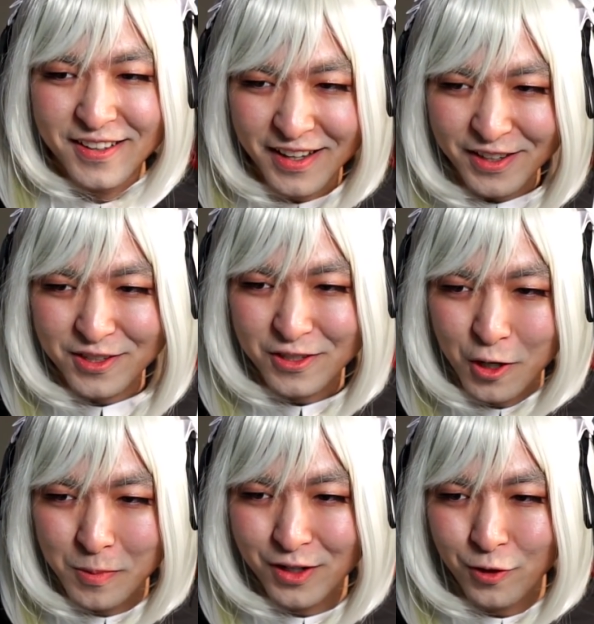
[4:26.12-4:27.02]
Thank you
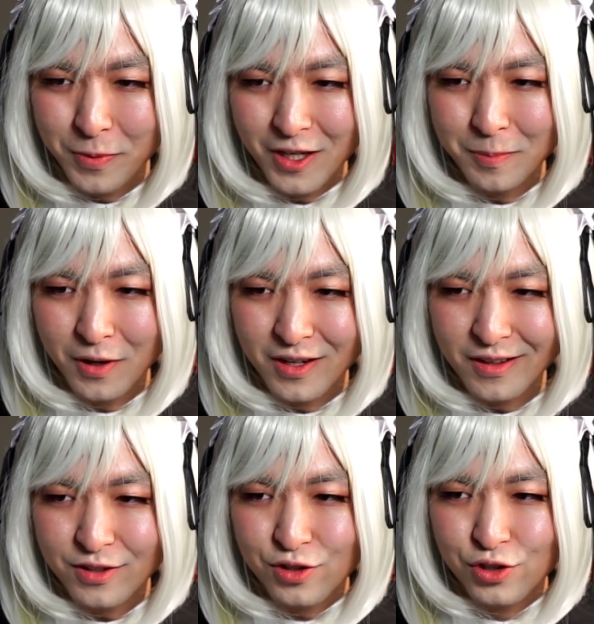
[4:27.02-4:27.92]
so much for being a part
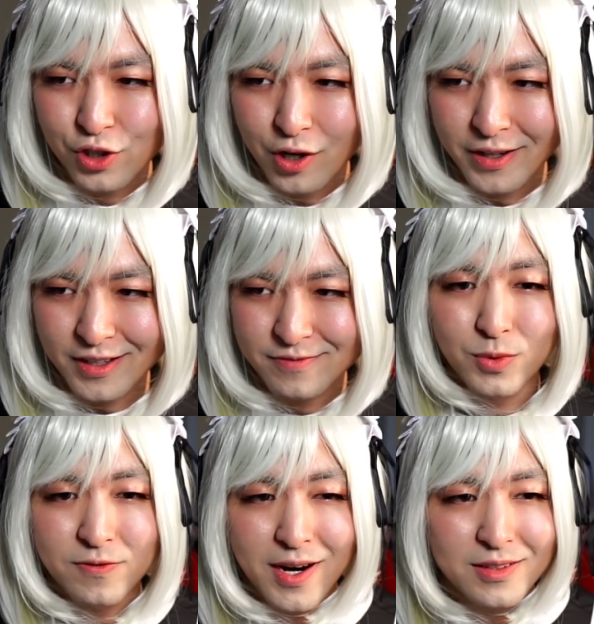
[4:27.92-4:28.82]
of this journey.
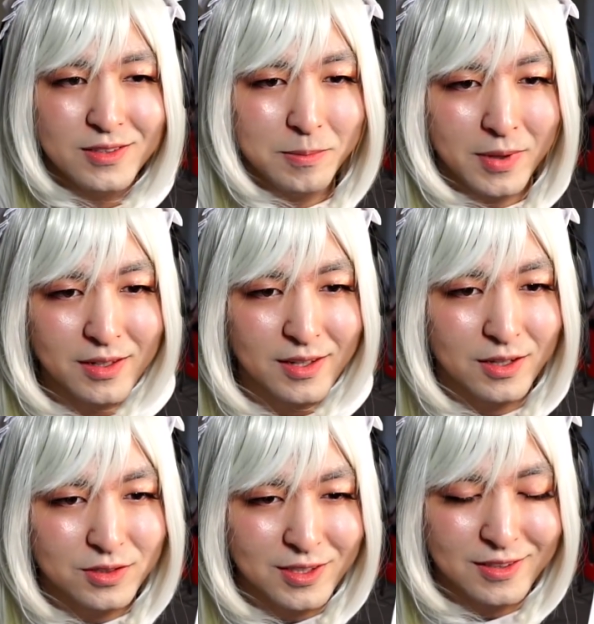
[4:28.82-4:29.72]
We finally did Maid
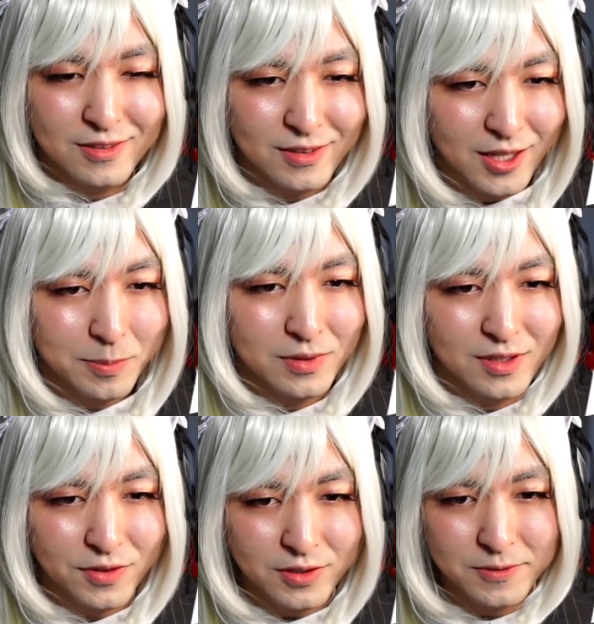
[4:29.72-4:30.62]
Kal'tsit can't
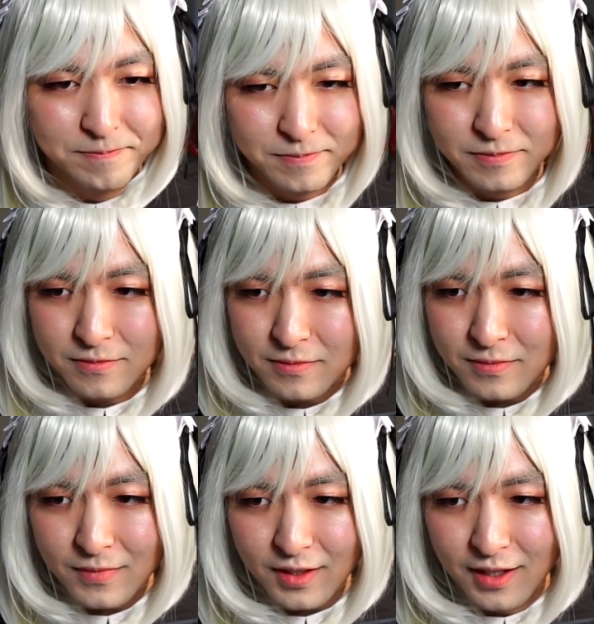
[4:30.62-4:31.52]
believe it.
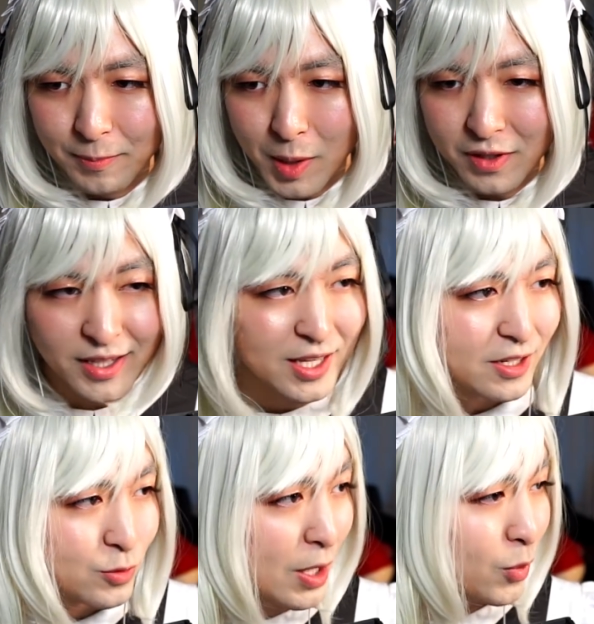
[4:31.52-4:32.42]
I probably look
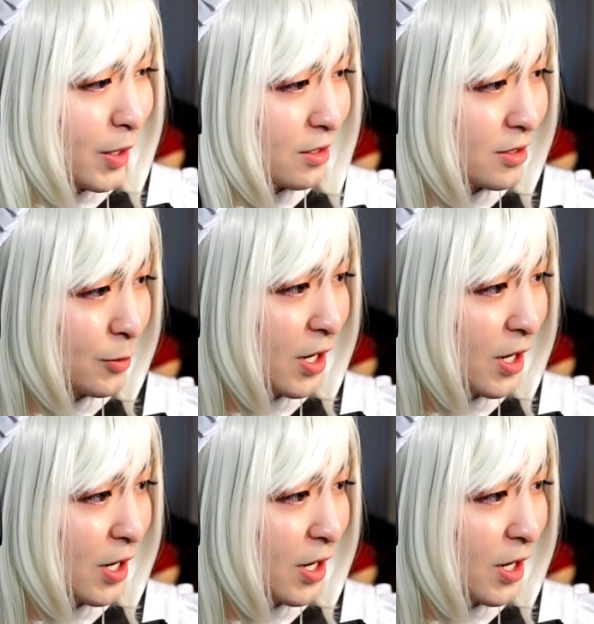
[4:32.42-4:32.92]
hideous. How, what do I look like